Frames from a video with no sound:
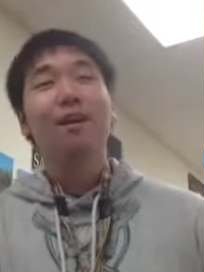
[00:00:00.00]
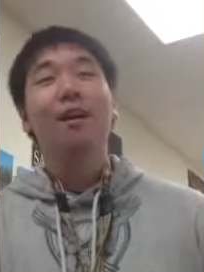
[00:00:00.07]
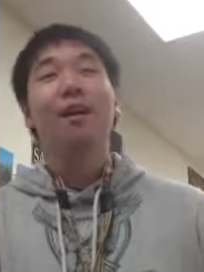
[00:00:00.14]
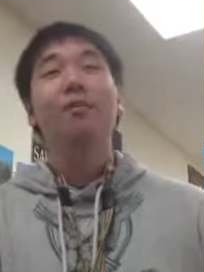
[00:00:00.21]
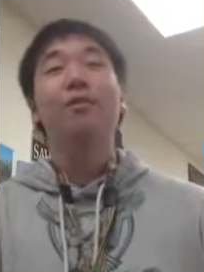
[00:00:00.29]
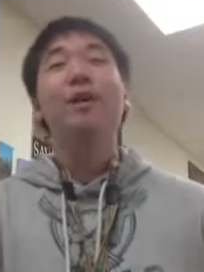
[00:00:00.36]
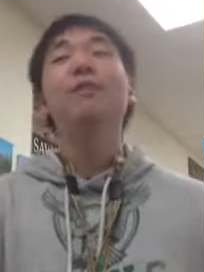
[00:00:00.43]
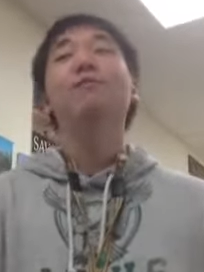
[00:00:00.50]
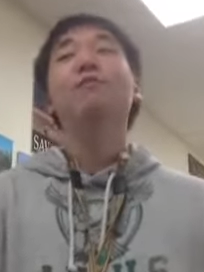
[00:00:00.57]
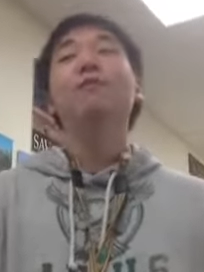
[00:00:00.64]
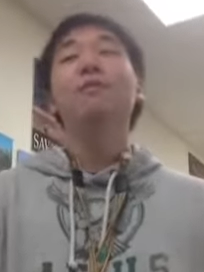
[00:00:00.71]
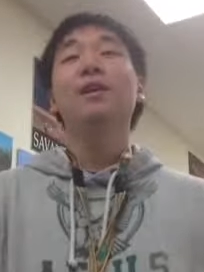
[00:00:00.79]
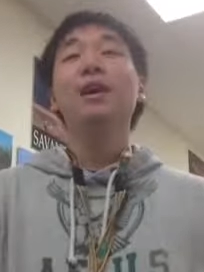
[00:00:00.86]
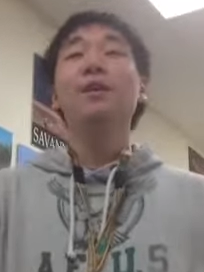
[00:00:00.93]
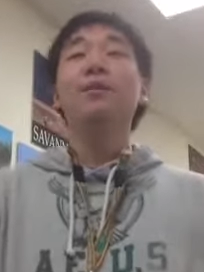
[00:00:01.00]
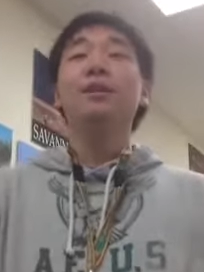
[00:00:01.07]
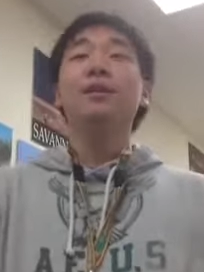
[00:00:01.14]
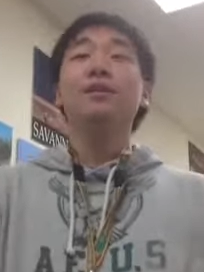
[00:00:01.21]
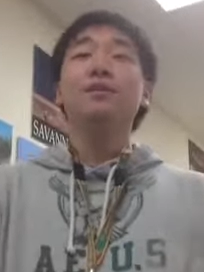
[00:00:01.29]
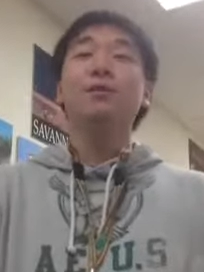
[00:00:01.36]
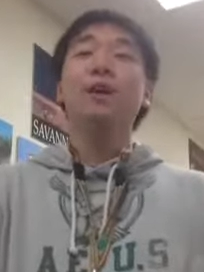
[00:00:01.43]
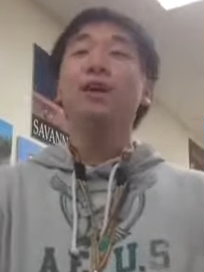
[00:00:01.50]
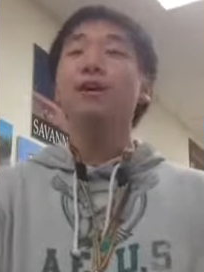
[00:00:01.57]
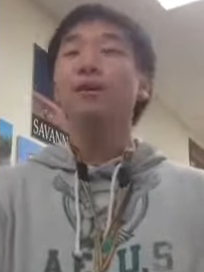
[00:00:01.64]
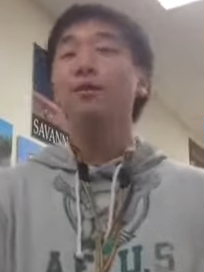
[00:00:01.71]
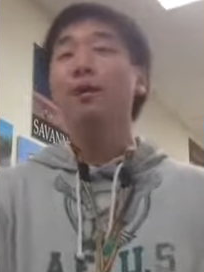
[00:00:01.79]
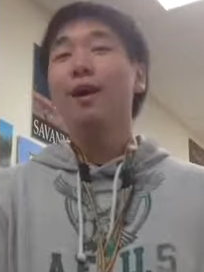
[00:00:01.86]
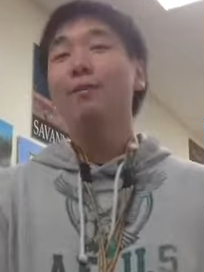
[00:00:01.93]
And then from there, we can use
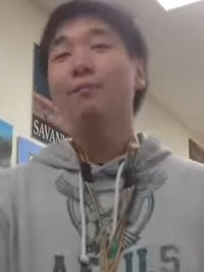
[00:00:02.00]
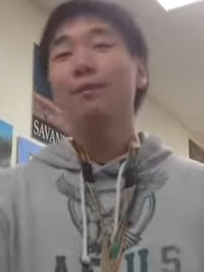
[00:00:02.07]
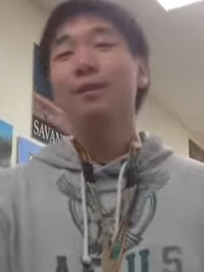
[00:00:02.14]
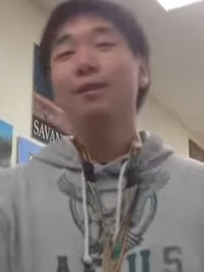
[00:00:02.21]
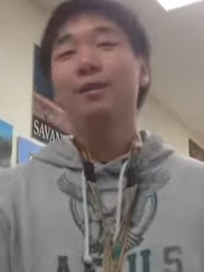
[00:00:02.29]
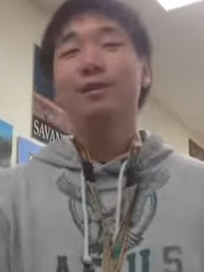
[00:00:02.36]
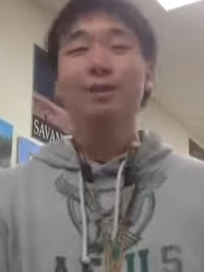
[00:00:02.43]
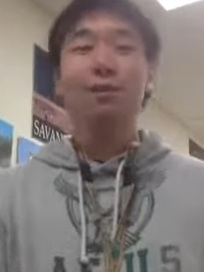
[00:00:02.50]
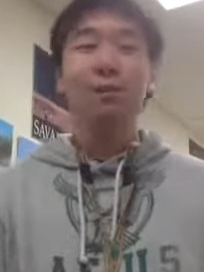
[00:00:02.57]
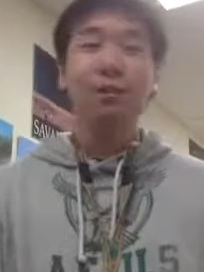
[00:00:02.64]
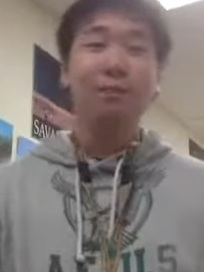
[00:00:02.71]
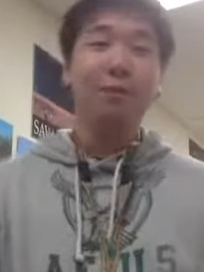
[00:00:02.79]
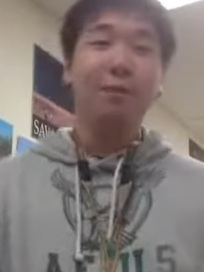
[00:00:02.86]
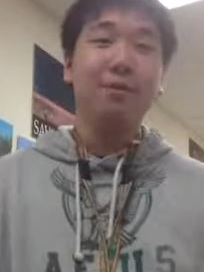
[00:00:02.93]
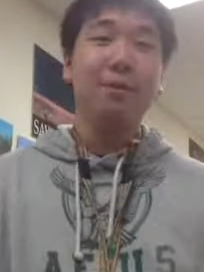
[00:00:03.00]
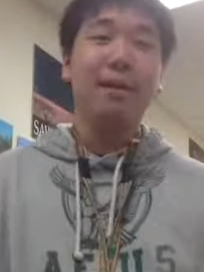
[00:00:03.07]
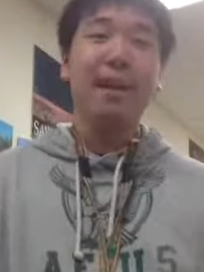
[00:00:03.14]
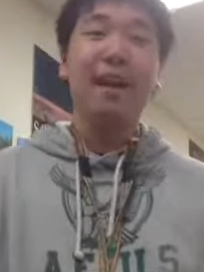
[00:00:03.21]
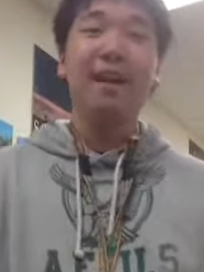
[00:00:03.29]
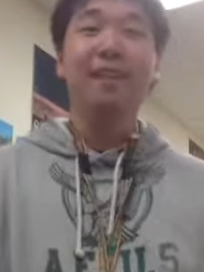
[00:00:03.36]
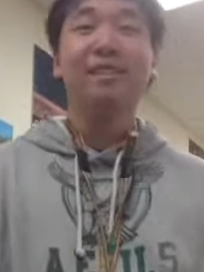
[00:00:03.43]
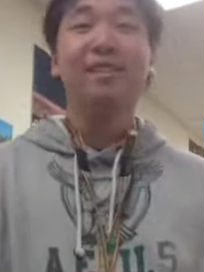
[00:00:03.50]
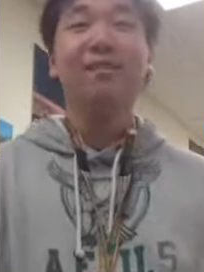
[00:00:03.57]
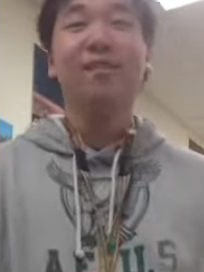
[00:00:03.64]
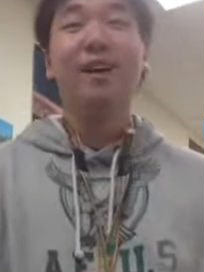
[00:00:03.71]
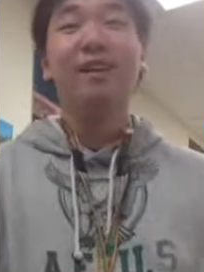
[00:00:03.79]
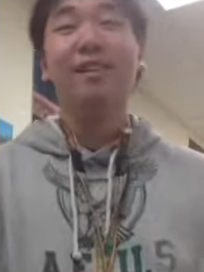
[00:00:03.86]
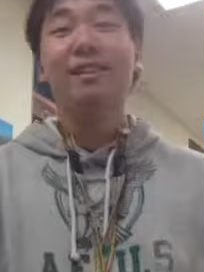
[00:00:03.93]
Hardy-Weinberg's equilibrium again to
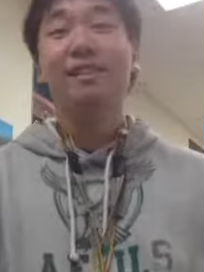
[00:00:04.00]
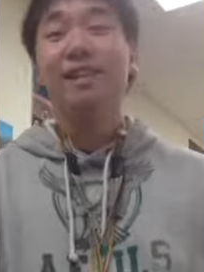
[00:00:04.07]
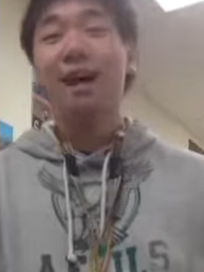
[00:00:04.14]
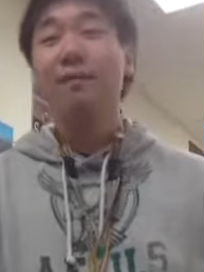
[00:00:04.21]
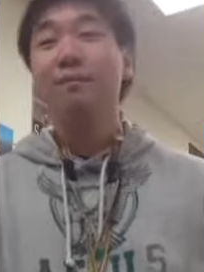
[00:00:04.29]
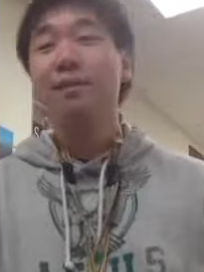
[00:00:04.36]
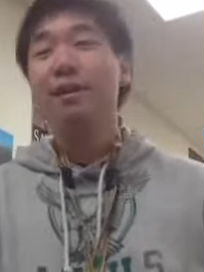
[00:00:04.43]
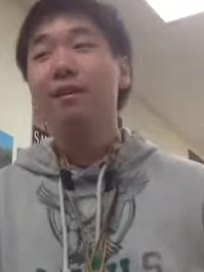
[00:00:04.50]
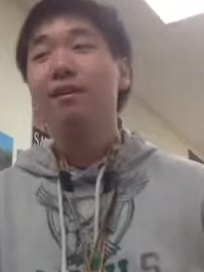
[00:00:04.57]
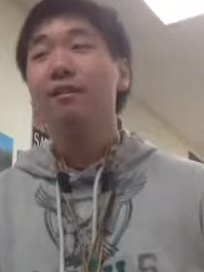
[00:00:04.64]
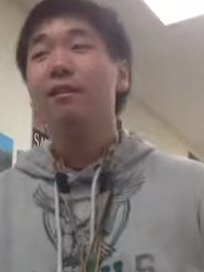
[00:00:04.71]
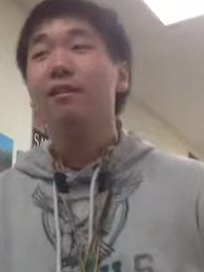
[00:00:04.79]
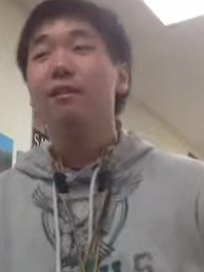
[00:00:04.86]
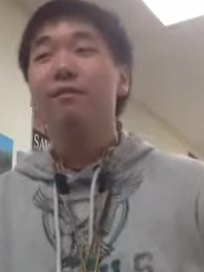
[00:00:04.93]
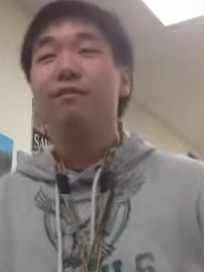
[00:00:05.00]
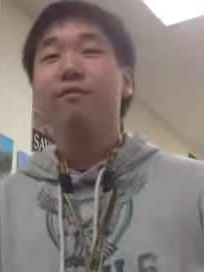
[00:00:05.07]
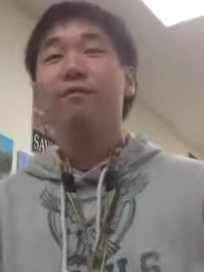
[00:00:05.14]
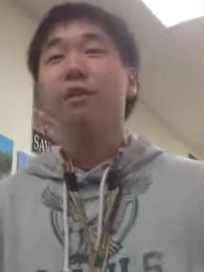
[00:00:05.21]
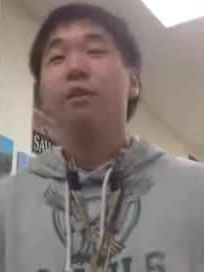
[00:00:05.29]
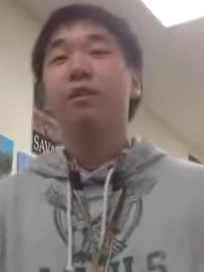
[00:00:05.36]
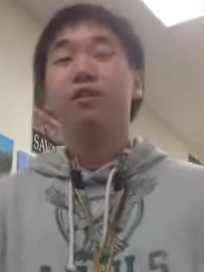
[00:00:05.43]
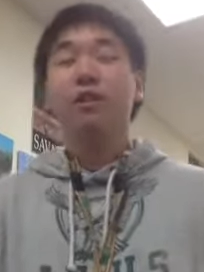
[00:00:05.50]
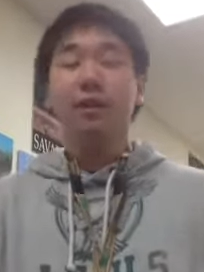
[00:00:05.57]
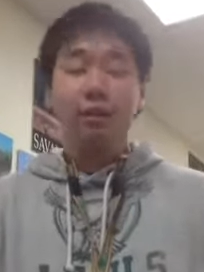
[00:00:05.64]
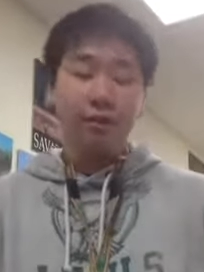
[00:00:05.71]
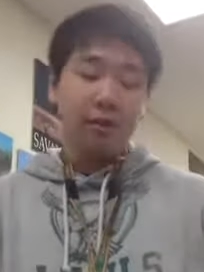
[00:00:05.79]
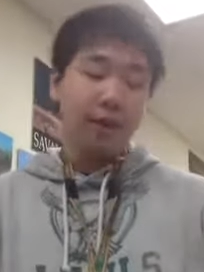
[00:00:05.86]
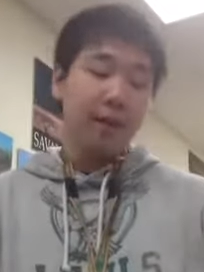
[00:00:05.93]
find the dominant
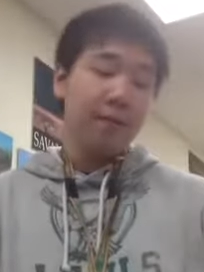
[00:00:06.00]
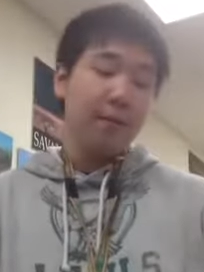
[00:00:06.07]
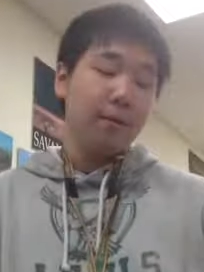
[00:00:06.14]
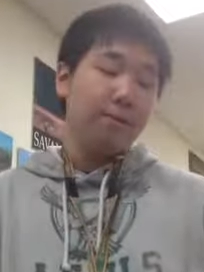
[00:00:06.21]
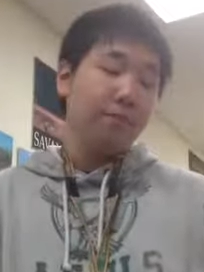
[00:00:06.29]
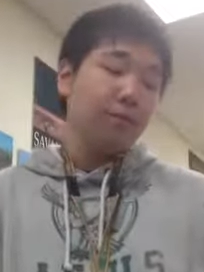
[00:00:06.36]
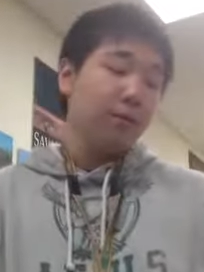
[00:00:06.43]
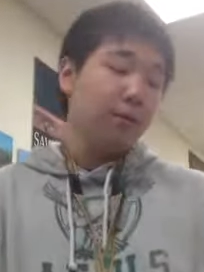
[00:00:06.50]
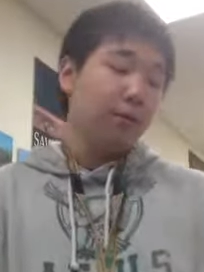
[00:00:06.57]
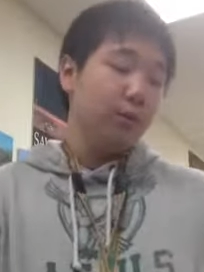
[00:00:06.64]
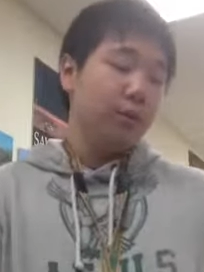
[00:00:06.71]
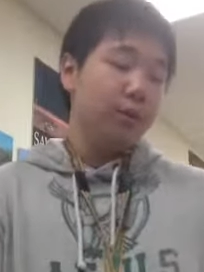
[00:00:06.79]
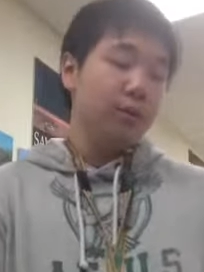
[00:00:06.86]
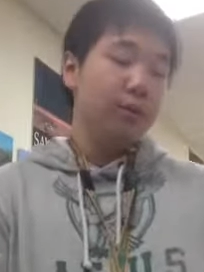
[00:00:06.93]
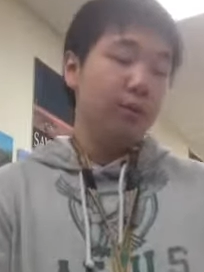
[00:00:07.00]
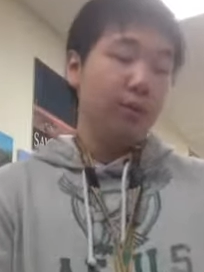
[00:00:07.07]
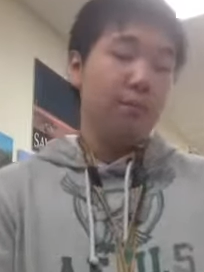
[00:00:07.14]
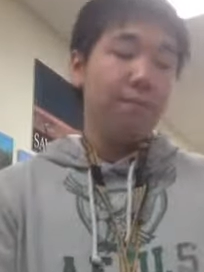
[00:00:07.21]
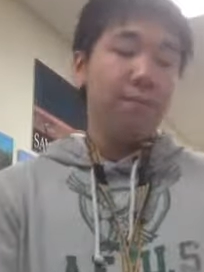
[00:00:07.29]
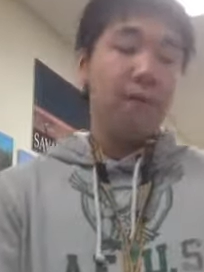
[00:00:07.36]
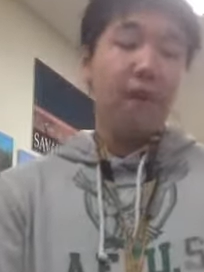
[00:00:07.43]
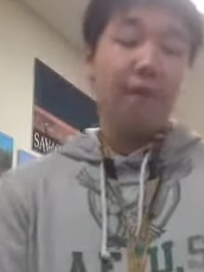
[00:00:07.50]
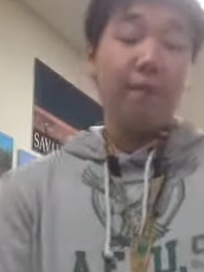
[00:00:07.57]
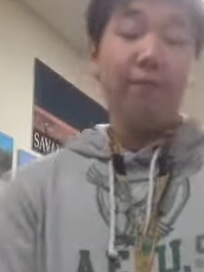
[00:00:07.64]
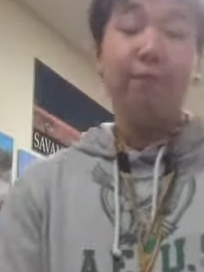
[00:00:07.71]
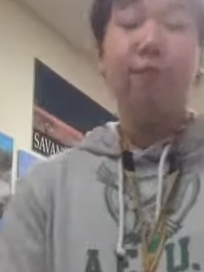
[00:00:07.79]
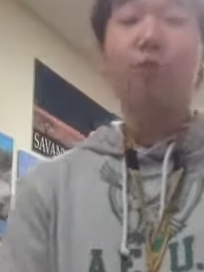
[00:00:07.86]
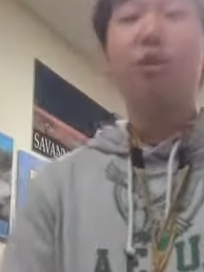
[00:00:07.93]
genotype, which is going to be at
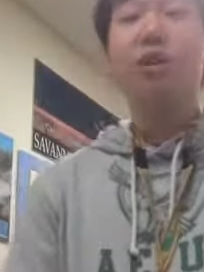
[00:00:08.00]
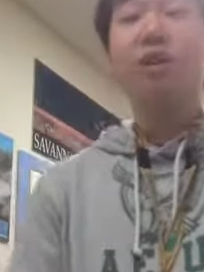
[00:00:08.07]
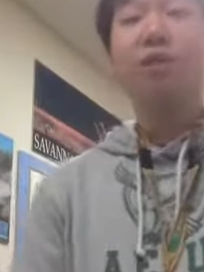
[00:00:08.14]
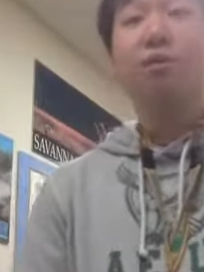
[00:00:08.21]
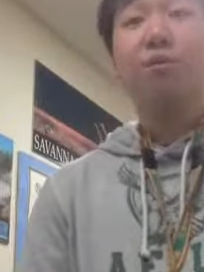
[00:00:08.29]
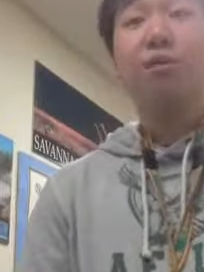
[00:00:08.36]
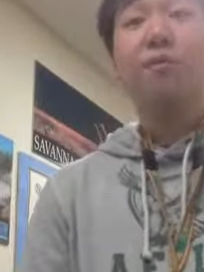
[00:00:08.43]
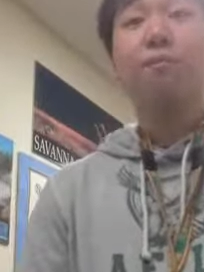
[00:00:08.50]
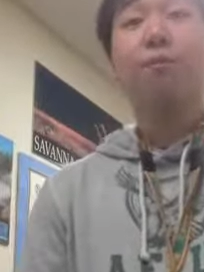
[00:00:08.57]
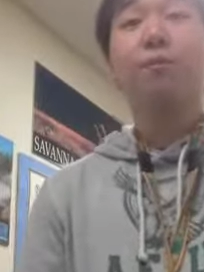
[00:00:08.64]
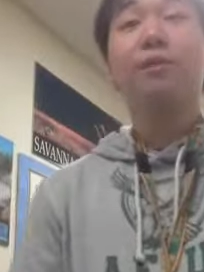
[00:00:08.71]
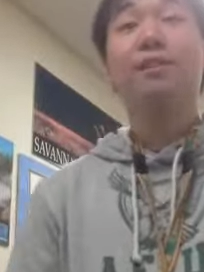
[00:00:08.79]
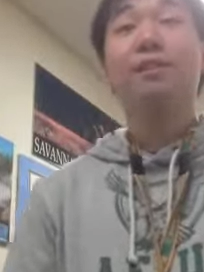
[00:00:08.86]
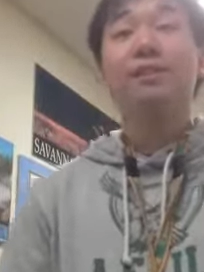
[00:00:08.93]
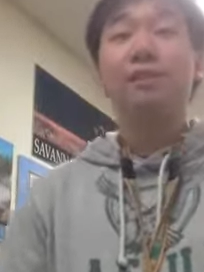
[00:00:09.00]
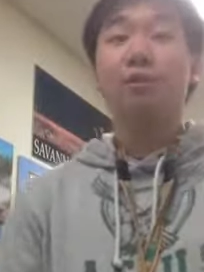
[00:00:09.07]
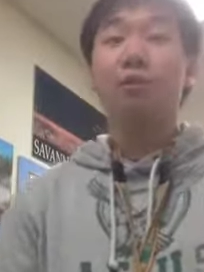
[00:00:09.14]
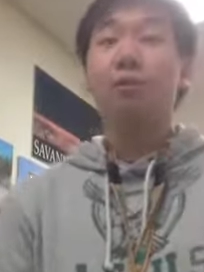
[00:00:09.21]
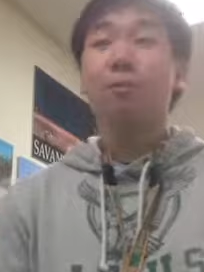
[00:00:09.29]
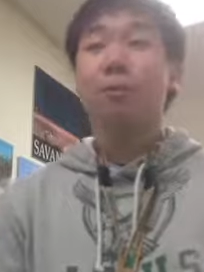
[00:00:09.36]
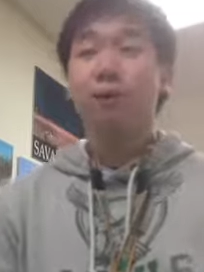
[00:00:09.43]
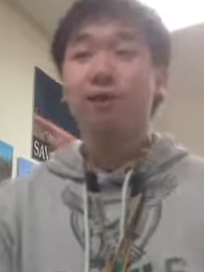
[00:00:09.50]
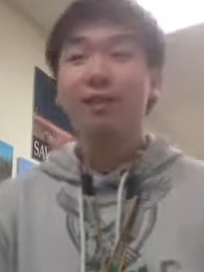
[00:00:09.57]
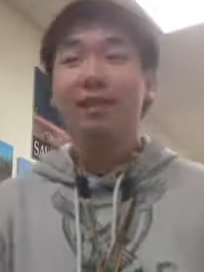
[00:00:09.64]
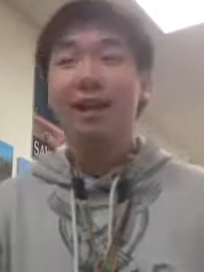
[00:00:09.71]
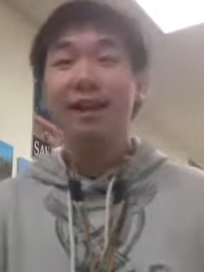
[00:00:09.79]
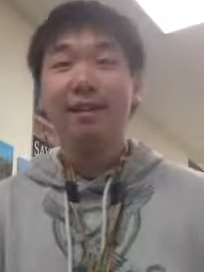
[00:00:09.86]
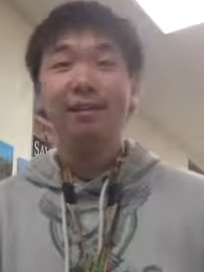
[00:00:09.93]

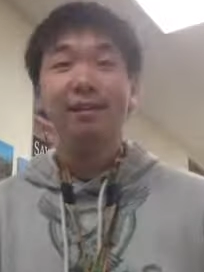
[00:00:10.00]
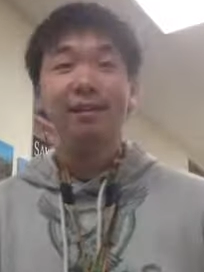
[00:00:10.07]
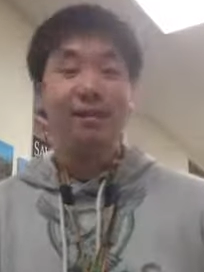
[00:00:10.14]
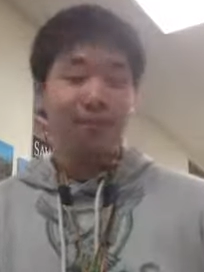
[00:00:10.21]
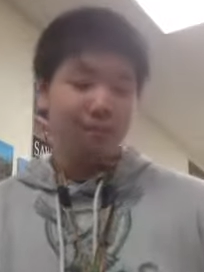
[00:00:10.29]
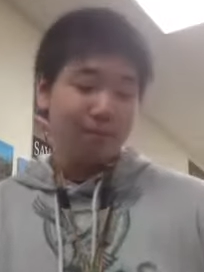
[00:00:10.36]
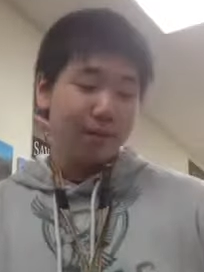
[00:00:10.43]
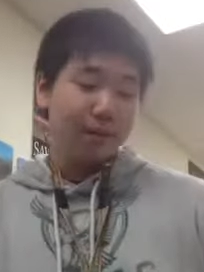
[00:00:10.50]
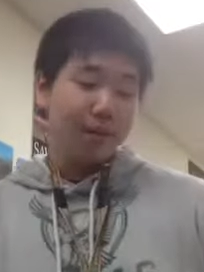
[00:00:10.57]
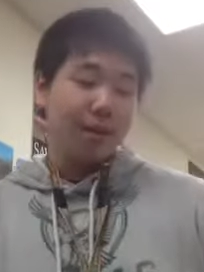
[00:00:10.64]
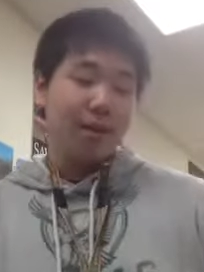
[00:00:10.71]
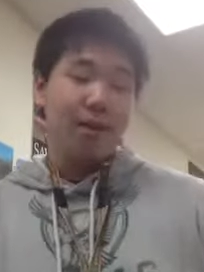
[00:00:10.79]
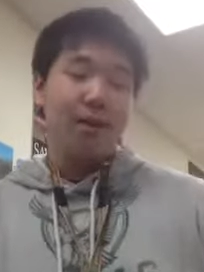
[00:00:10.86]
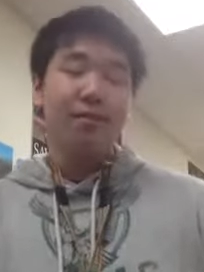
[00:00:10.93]
43.0%.